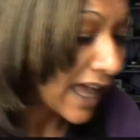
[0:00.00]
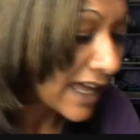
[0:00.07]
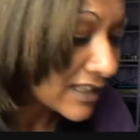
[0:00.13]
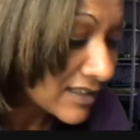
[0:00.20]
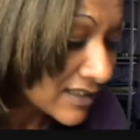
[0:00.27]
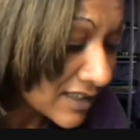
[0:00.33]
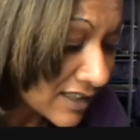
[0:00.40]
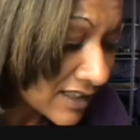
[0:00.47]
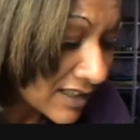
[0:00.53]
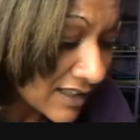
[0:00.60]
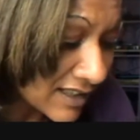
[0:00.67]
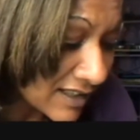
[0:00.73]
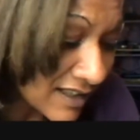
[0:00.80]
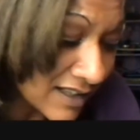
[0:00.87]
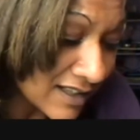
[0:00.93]
And
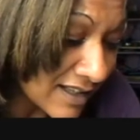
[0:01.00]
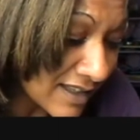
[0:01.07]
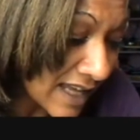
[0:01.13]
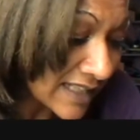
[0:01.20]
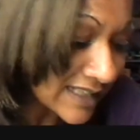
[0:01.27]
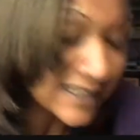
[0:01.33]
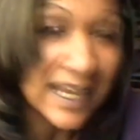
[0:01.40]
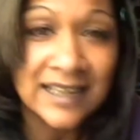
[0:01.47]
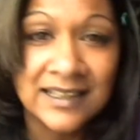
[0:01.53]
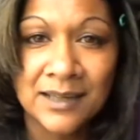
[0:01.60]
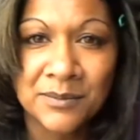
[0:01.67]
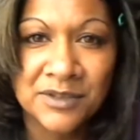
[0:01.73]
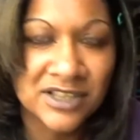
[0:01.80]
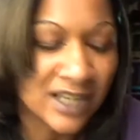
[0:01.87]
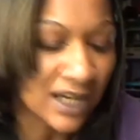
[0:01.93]
they say
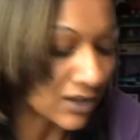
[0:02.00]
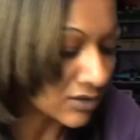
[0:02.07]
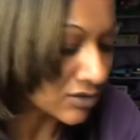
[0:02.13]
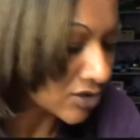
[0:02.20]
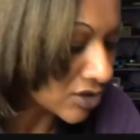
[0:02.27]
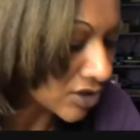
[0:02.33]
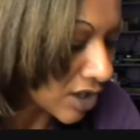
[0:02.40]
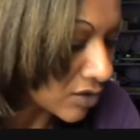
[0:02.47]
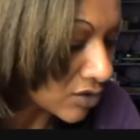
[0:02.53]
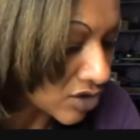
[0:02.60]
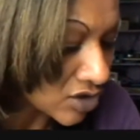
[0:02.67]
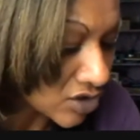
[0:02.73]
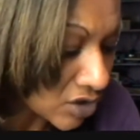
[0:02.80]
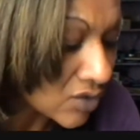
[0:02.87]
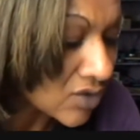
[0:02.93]
themselves, you know,
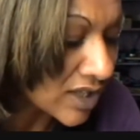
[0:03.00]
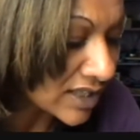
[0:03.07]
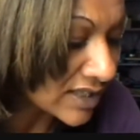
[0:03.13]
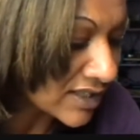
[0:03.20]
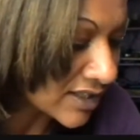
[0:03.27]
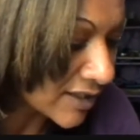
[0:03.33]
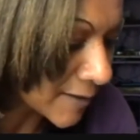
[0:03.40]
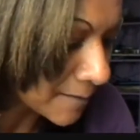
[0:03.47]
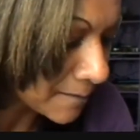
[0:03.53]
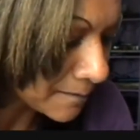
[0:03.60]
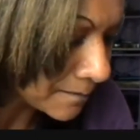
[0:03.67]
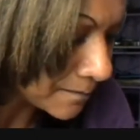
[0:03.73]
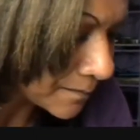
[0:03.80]
to do this,